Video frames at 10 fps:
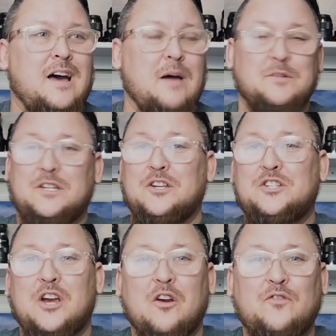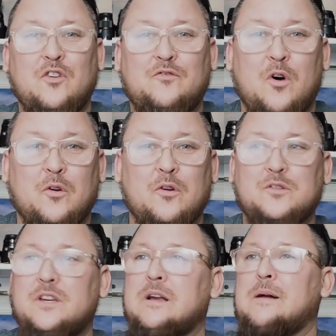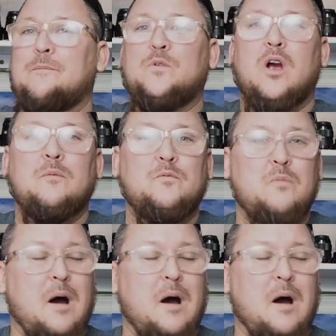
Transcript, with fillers: I'm just going to share a few photos. There are